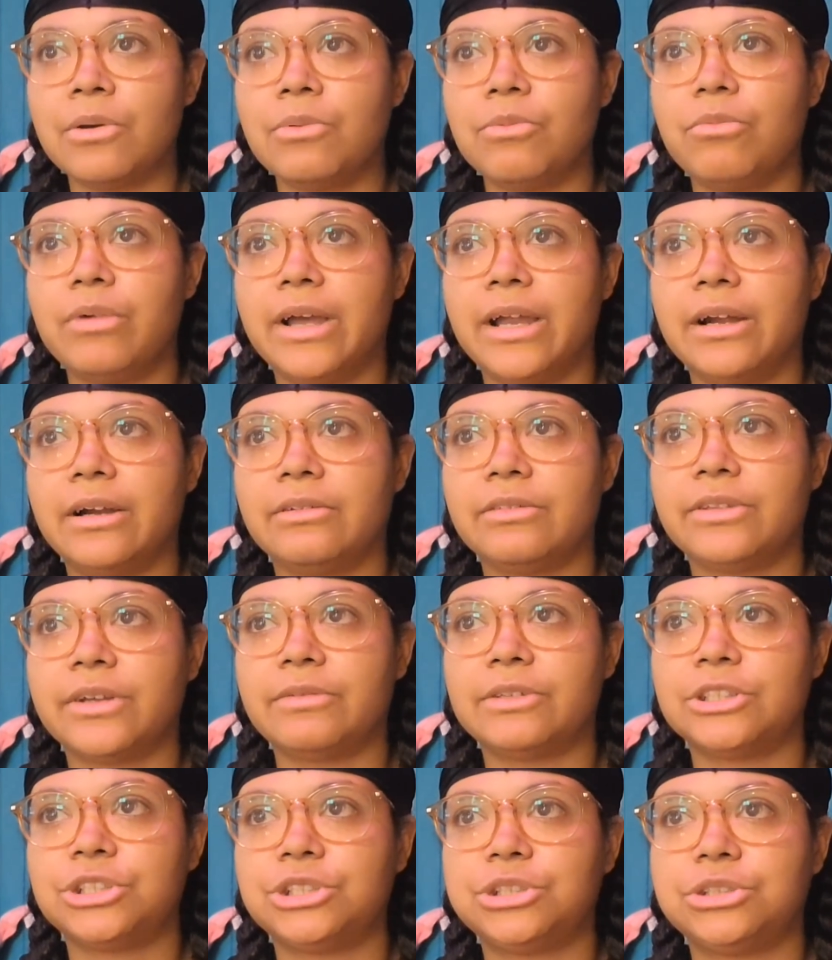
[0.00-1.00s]
where they
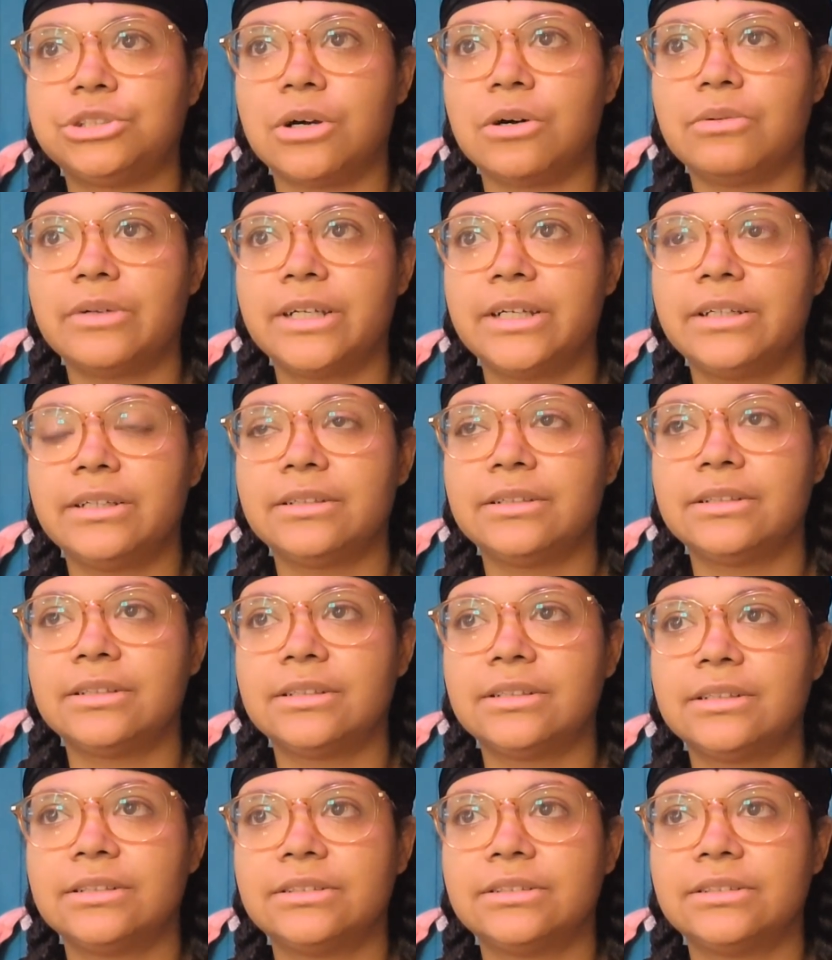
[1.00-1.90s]
were showing